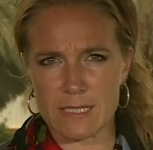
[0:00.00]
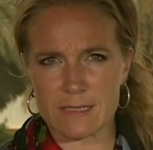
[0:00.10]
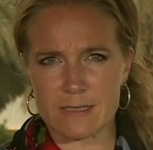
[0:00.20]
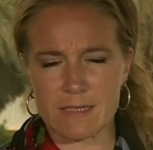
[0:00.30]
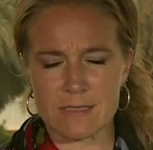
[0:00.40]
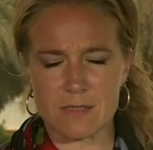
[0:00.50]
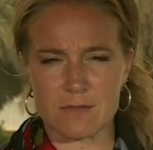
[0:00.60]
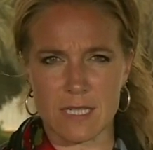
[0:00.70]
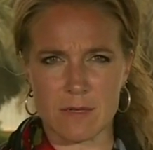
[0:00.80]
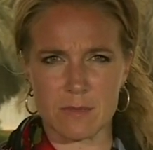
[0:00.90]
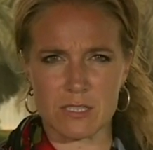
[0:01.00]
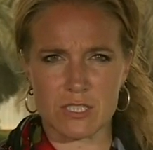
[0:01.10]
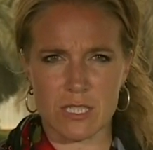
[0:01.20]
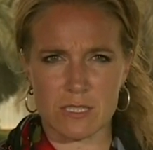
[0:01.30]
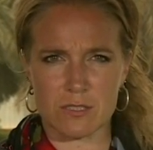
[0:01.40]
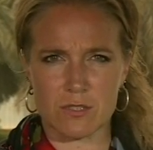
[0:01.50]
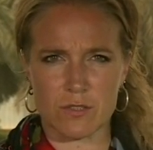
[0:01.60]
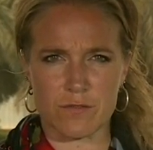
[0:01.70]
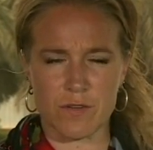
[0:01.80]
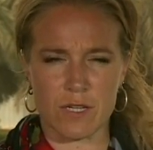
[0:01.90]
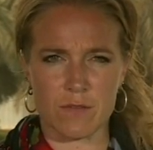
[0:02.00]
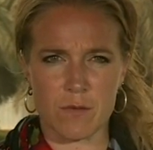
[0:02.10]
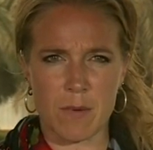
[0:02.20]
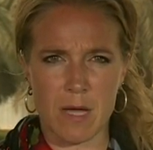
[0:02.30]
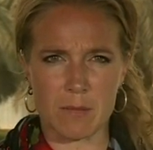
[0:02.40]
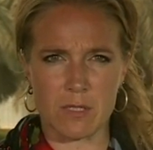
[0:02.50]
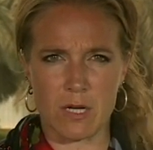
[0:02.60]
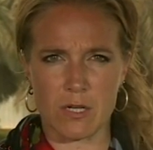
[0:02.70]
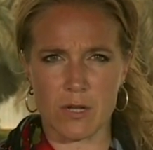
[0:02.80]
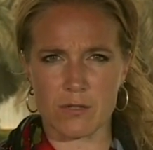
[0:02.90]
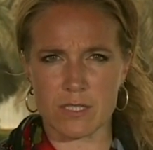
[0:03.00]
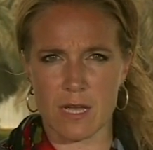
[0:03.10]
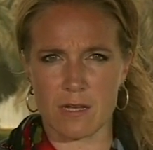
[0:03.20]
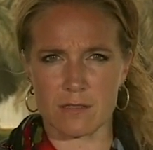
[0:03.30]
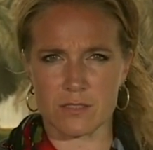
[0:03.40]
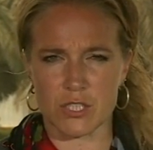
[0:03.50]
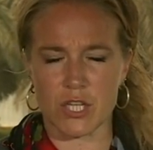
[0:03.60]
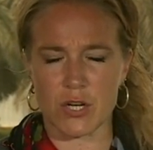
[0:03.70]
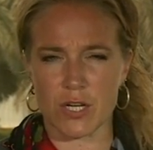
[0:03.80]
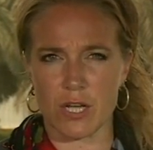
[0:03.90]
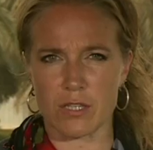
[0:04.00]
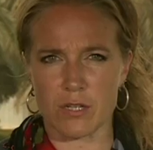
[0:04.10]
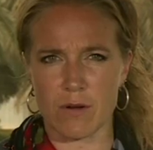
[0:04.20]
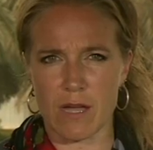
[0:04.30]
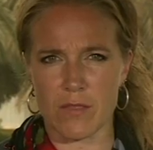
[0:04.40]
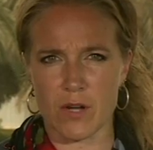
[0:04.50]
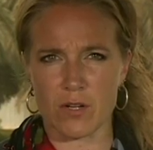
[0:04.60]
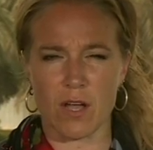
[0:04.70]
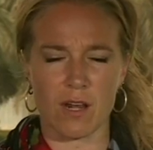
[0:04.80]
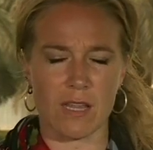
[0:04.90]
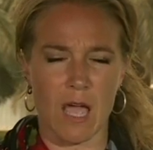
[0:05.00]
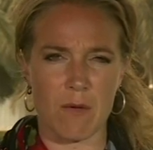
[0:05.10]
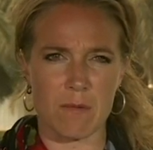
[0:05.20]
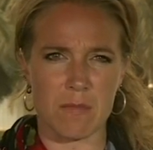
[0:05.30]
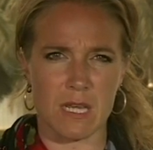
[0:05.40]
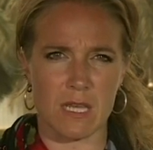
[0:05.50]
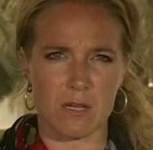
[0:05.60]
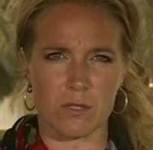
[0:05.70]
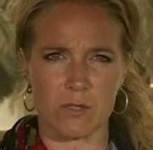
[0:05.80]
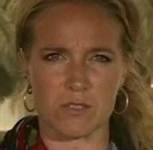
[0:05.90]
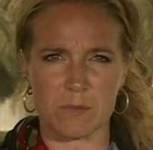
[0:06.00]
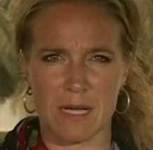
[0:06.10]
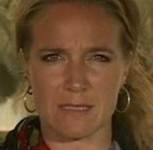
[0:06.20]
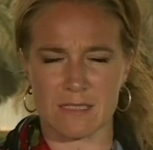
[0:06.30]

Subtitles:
Extensive damage done to the front of the Babylon Hotel. Security on the ground there, not allowing media close by.